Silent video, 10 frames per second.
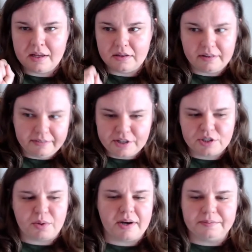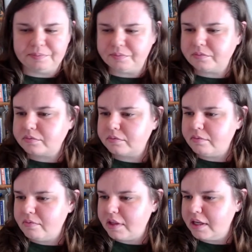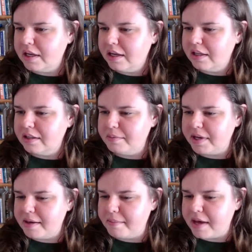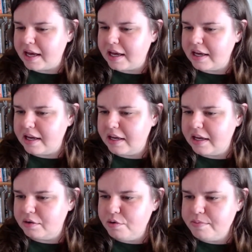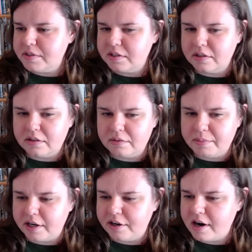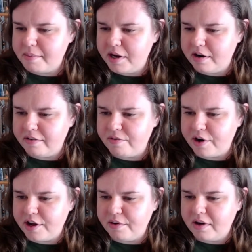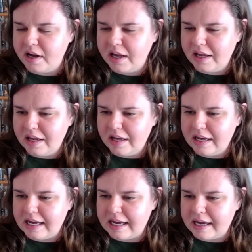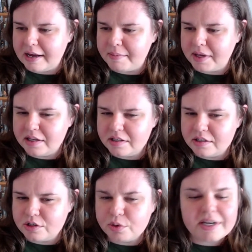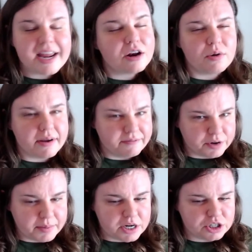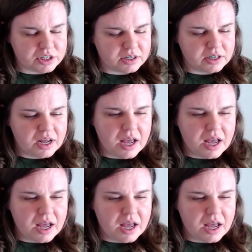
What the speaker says: The first one, let me get my banner up here for you. Tornado information.